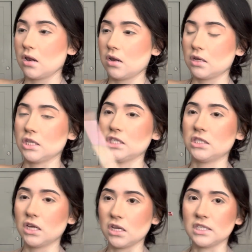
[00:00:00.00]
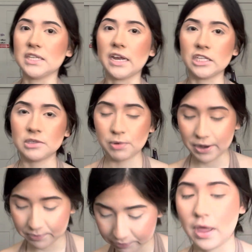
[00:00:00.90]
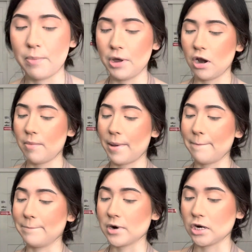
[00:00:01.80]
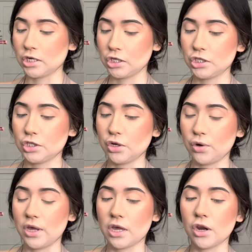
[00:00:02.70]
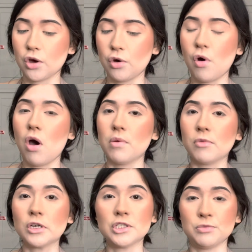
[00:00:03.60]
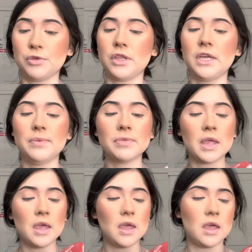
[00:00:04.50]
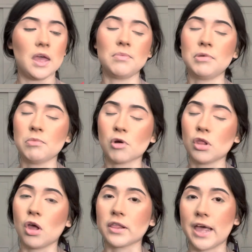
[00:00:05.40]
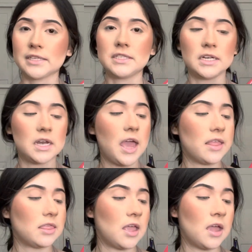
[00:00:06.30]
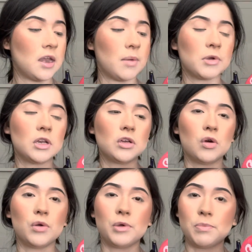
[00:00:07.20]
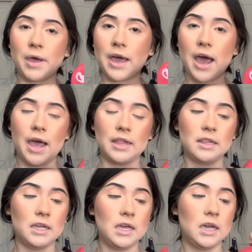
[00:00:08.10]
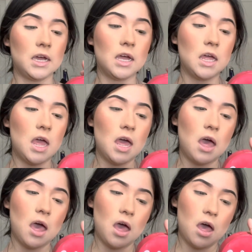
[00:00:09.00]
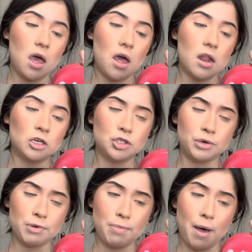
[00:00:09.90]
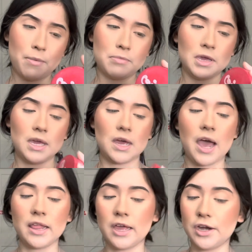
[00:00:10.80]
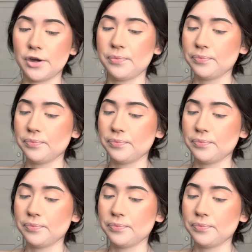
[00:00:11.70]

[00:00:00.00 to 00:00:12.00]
It's a setting spray. I put it on my brush so it could go on more smoothly and be more long lasting. And then I'm gonna go in with my Kylie Dream About Me highlighter.